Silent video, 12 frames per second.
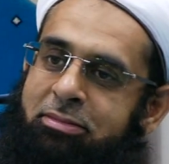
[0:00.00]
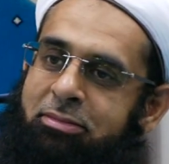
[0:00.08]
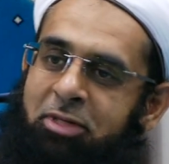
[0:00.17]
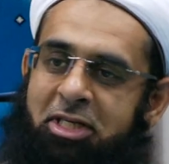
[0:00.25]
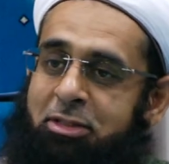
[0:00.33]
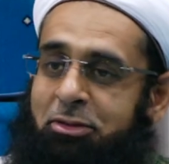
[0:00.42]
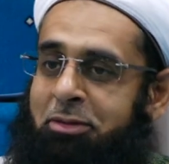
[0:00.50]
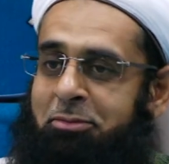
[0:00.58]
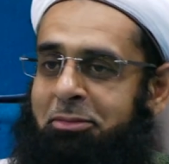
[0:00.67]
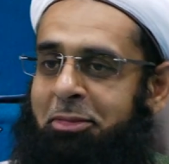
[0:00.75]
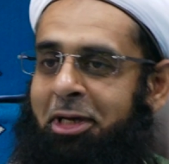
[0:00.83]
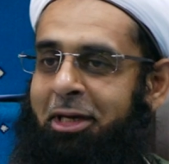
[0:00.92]
Because
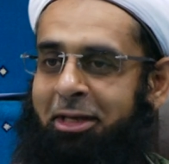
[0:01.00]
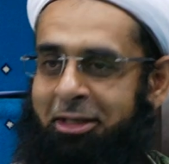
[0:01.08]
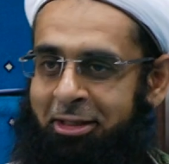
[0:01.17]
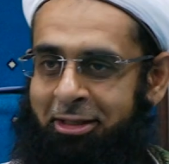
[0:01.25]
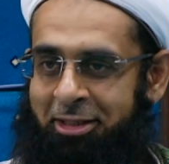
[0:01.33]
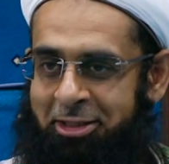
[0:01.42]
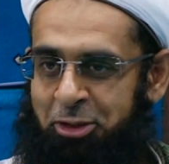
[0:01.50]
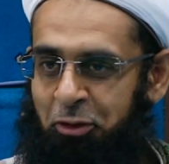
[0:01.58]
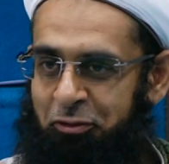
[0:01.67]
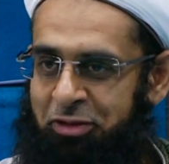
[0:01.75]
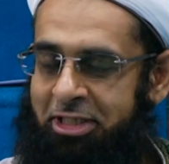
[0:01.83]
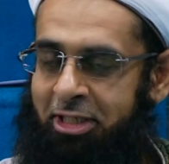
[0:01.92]
th- there's no
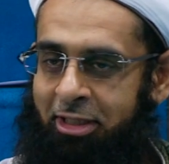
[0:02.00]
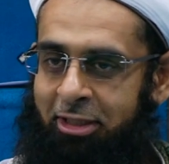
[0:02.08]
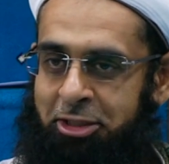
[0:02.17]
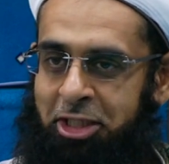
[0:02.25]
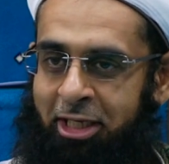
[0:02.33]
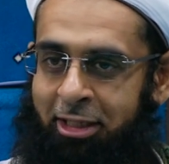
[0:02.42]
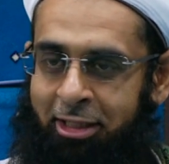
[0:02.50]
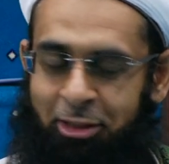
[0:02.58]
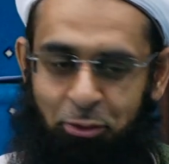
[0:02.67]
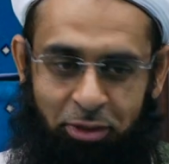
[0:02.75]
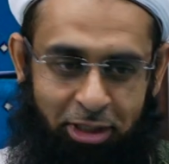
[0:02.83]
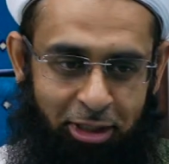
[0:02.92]
physical chain
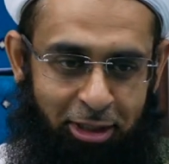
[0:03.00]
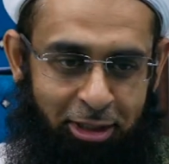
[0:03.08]
that we're